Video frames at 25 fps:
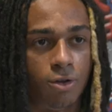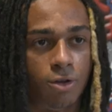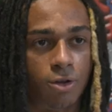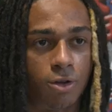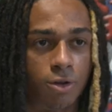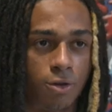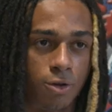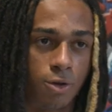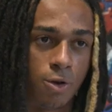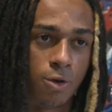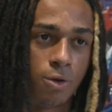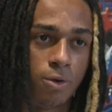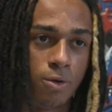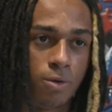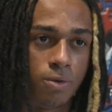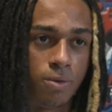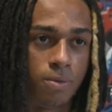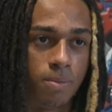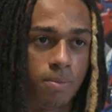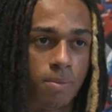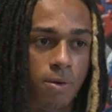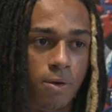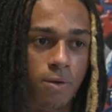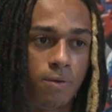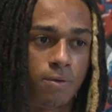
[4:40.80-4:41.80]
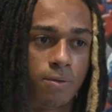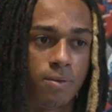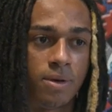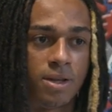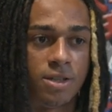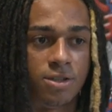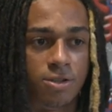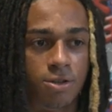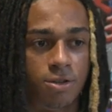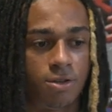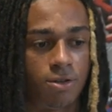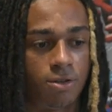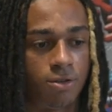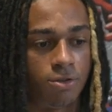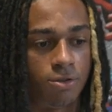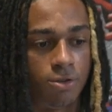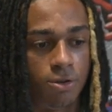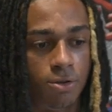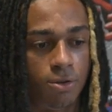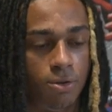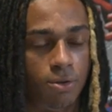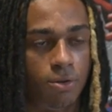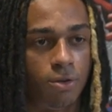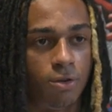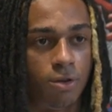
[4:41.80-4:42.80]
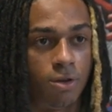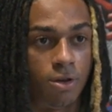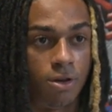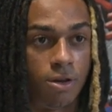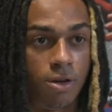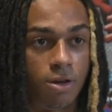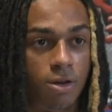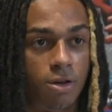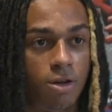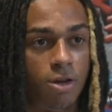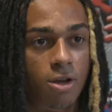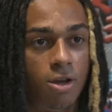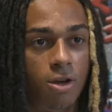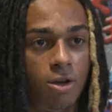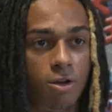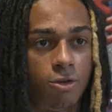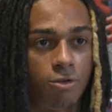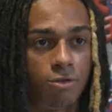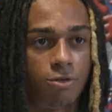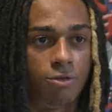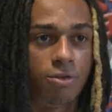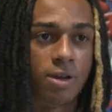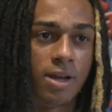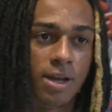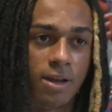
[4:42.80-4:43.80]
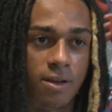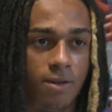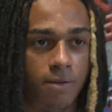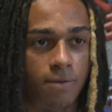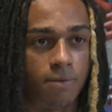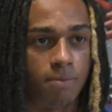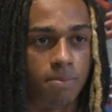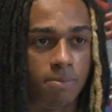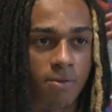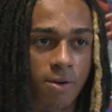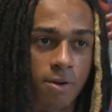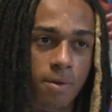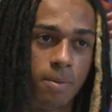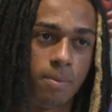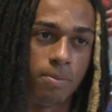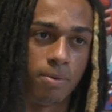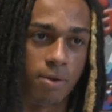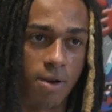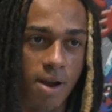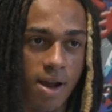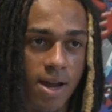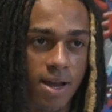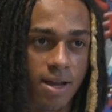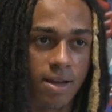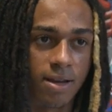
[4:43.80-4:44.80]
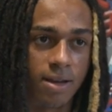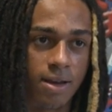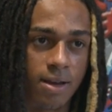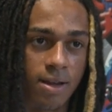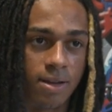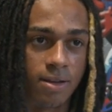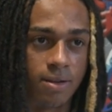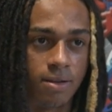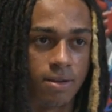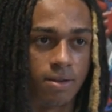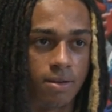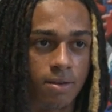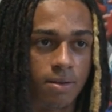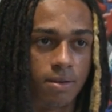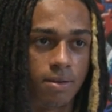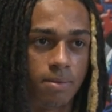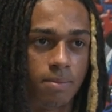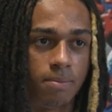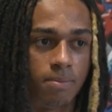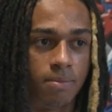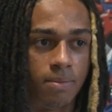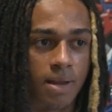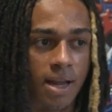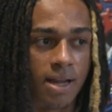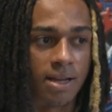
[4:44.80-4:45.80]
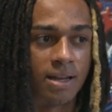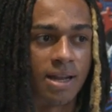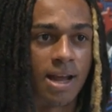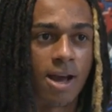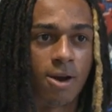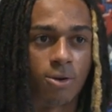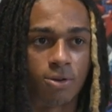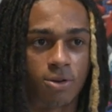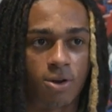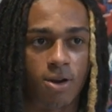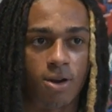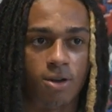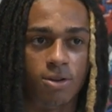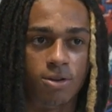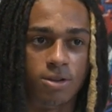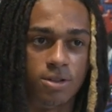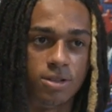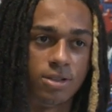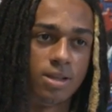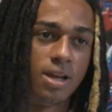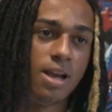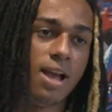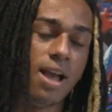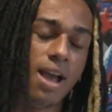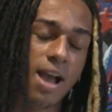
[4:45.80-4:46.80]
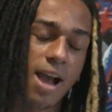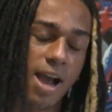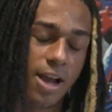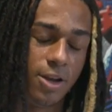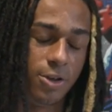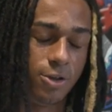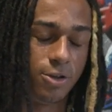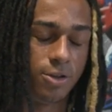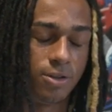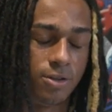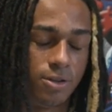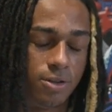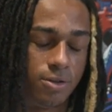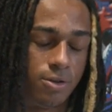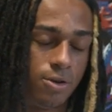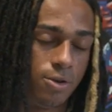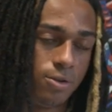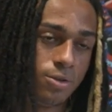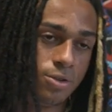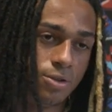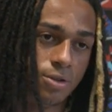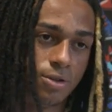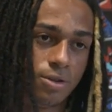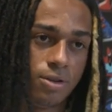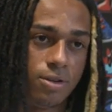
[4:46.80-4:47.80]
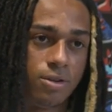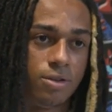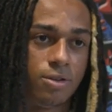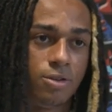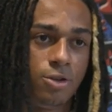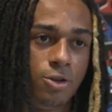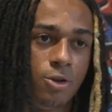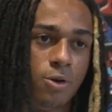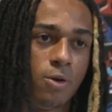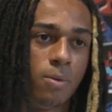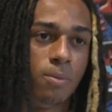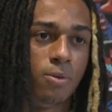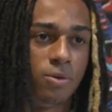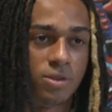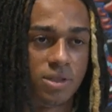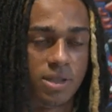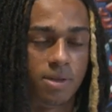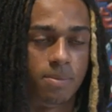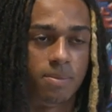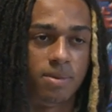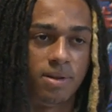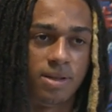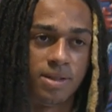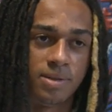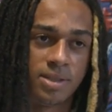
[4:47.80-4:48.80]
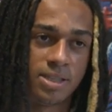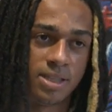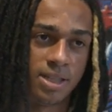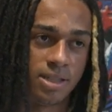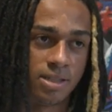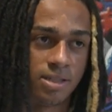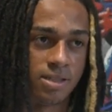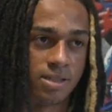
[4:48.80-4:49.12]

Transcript: you can go both ways. You can do the creative, very bright and like loud colours, and you can go to you know a more simplistic